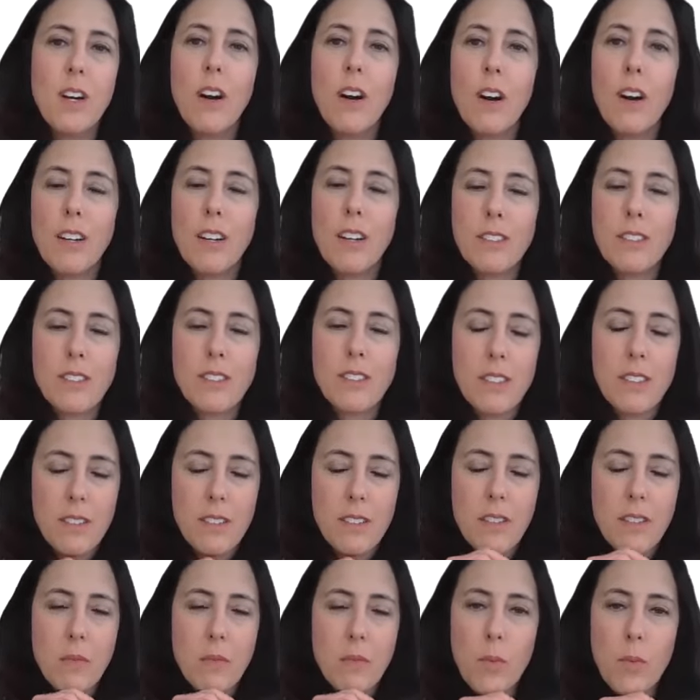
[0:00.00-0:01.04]
Our
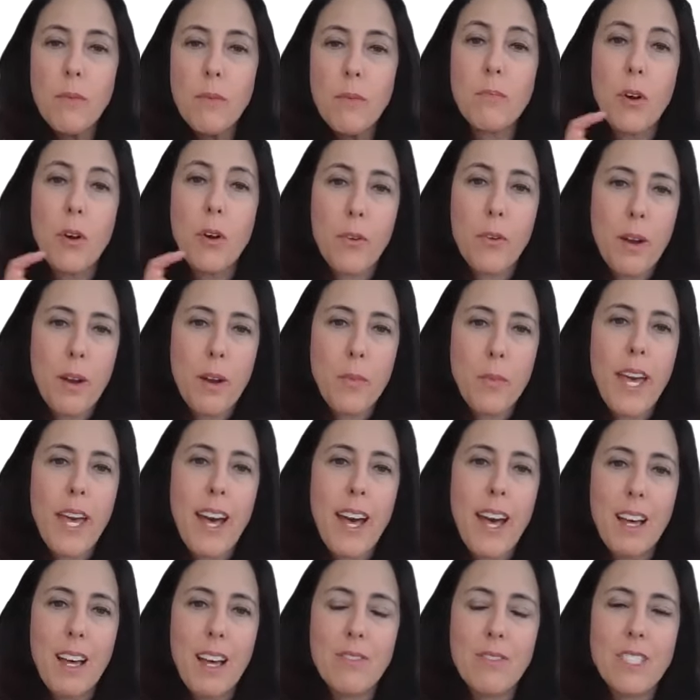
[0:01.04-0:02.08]
one program we
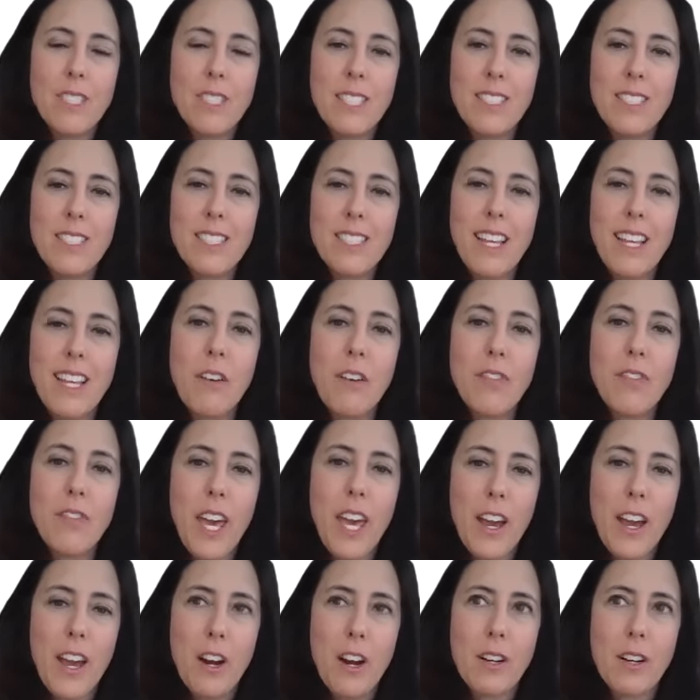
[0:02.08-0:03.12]
have is in
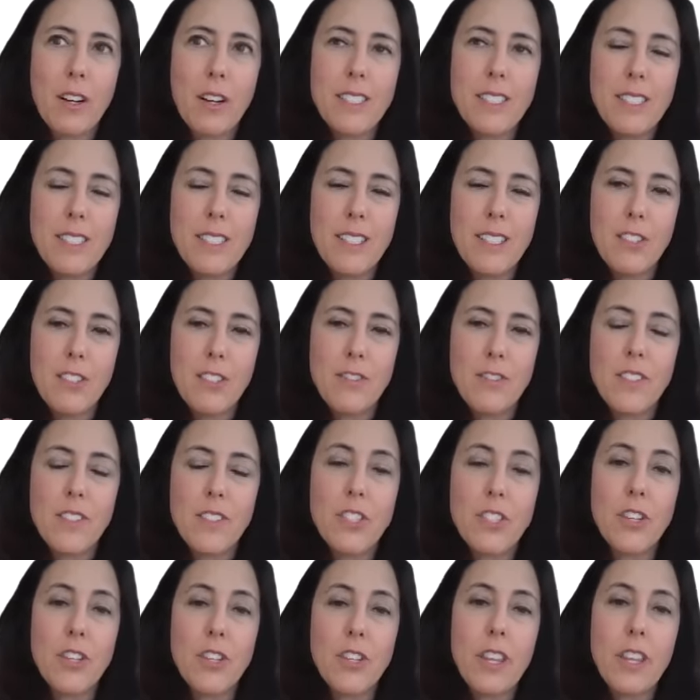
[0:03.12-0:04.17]
self-care, is our
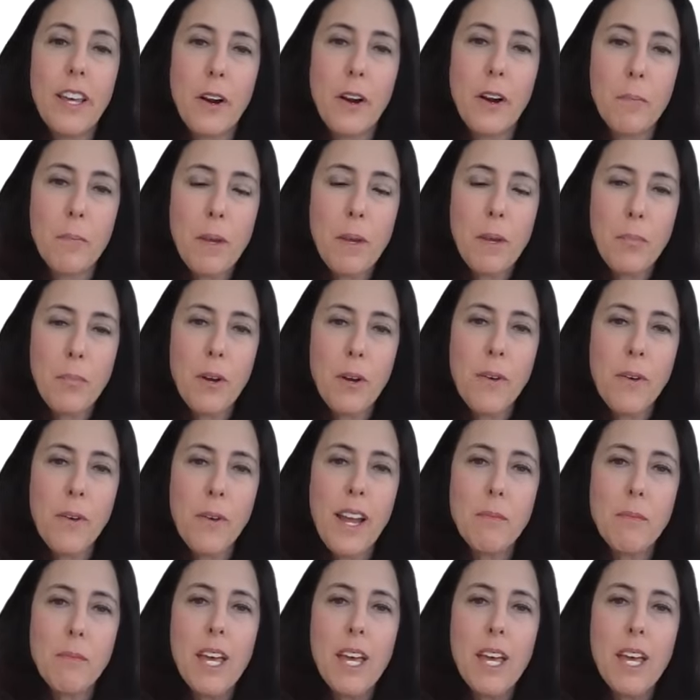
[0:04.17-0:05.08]
physical therapy program.